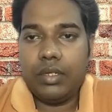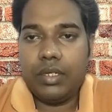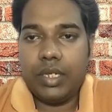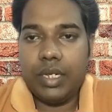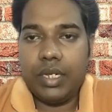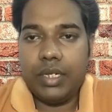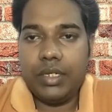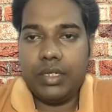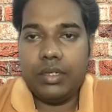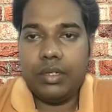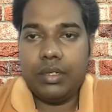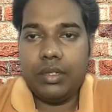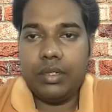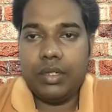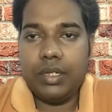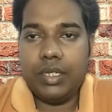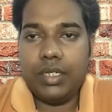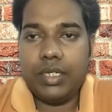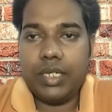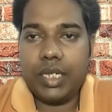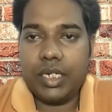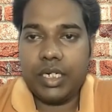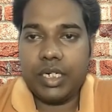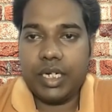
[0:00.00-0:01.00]
Since
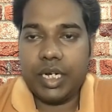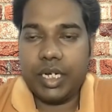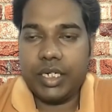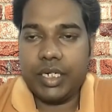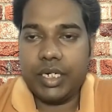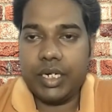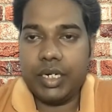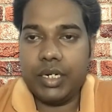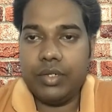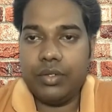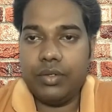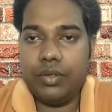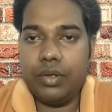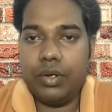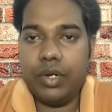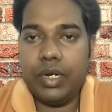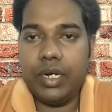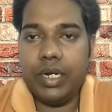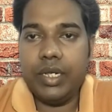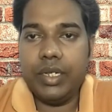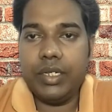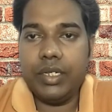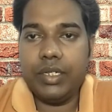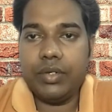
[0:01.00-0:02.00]
this extension is
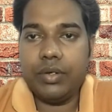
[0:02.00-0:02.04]
already